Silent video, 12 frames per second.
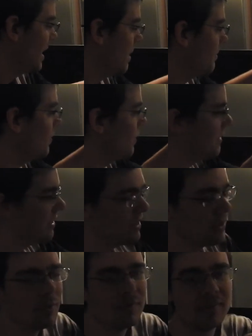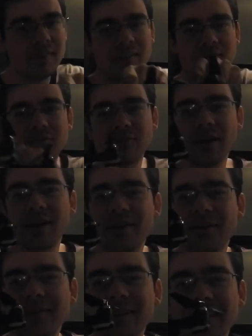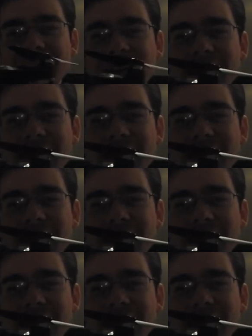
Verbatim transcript: I'm going to use this drone